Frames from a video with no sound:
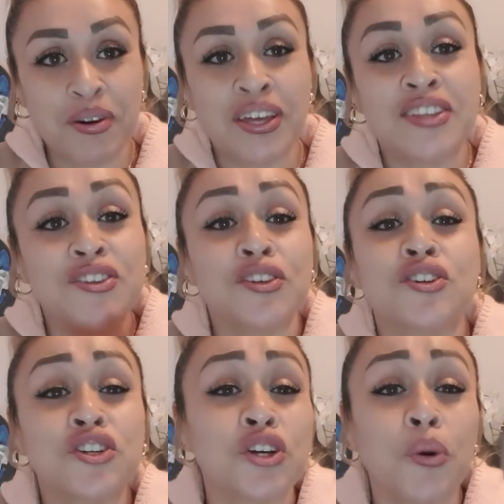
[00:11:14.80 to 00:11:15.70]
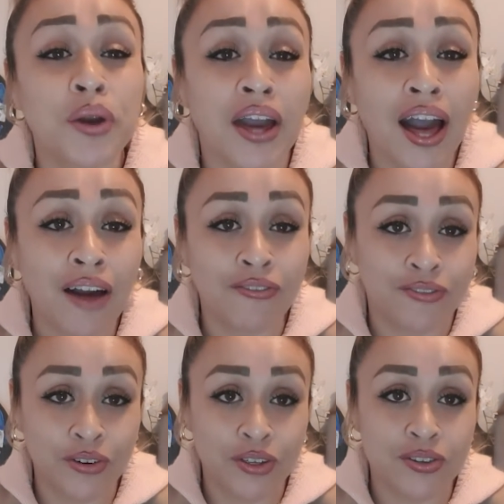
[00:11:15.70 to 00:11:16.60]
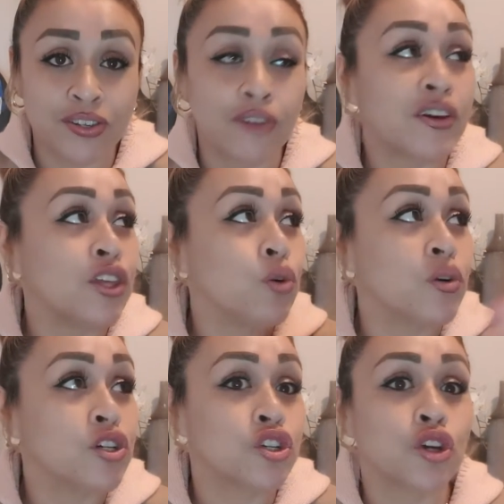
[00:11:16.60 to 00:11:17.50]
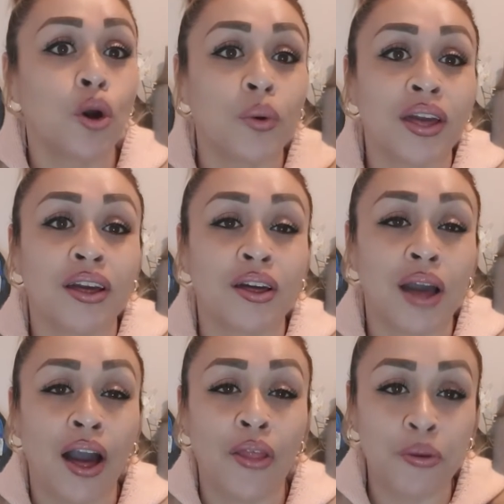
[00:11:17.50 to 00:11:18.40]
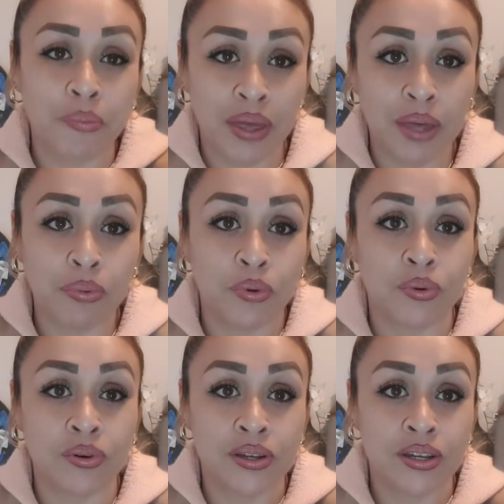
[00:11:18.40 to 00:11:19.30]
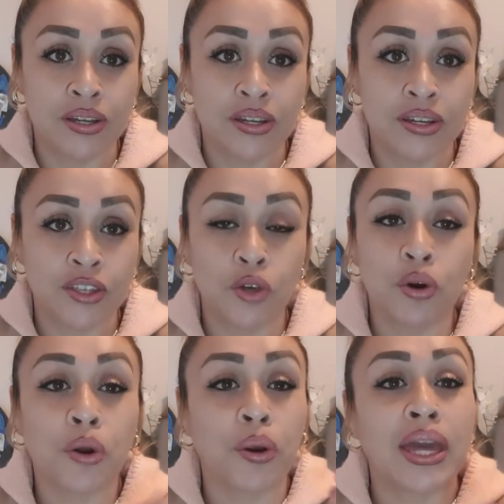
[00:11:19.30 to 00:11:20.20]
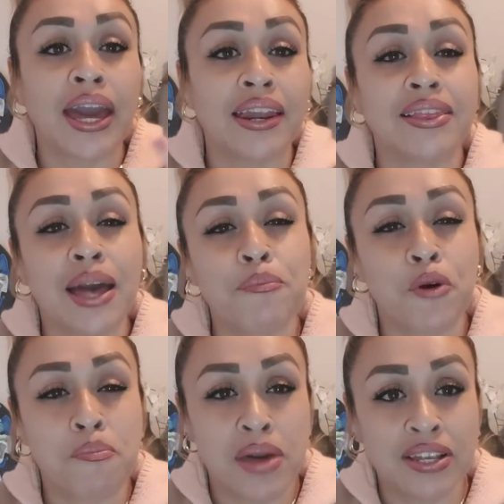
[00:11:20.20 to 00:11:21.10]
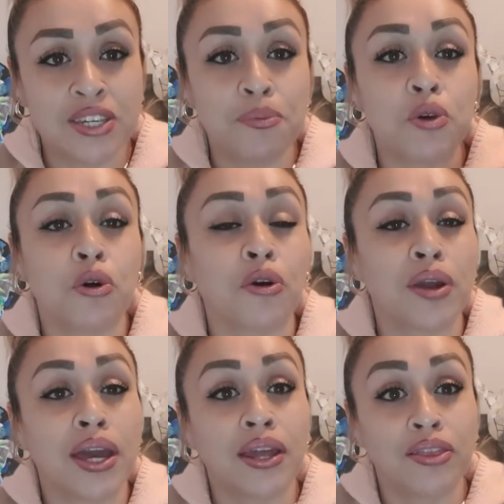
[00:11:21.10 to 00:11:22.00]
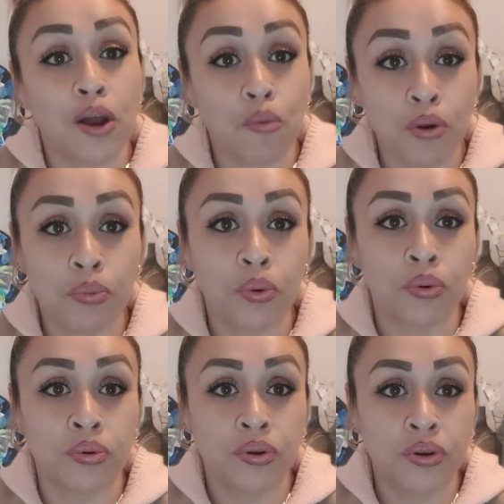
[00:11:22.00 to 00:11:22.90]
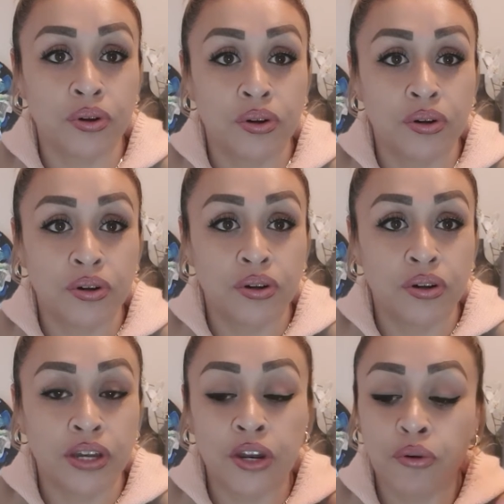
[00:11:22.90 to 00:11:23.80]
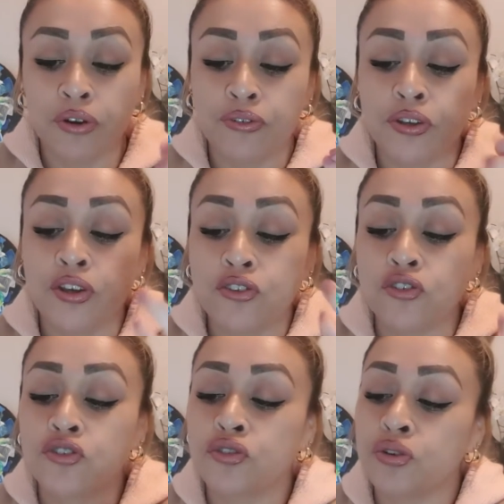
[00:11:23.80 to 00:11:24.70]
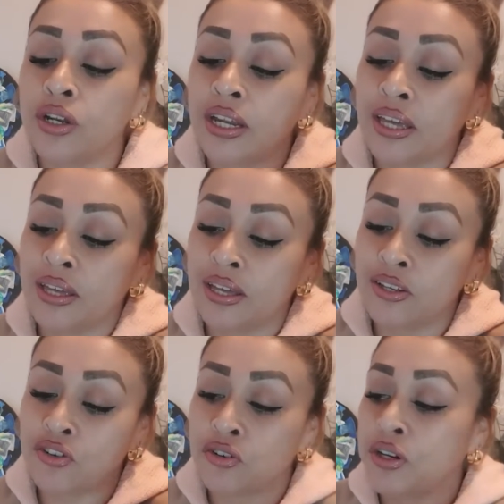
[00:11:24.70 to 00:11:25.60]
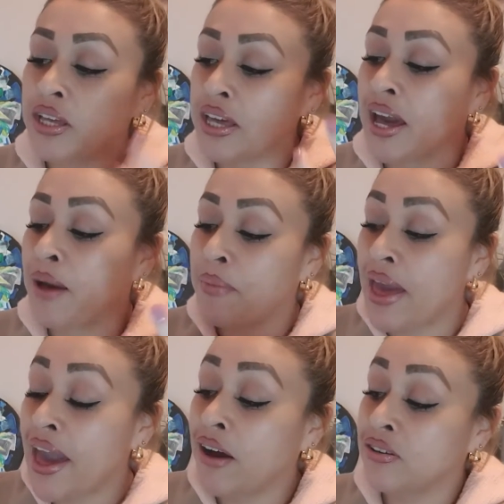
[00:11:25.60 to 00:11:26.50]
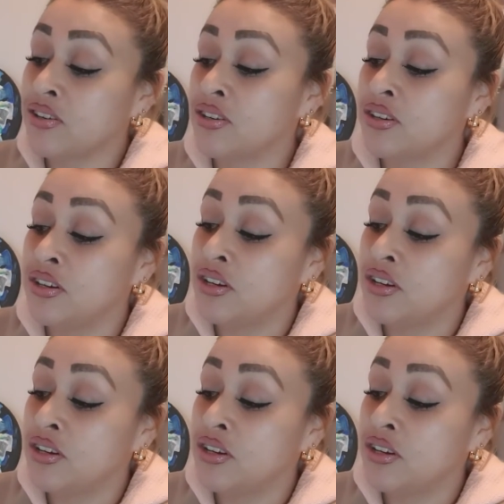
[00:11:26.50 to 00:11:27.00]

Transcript: but it's showing up for yourself and you are showing other people. You are creating that momentum, you are creating that ripple in order for you to truly, truly come out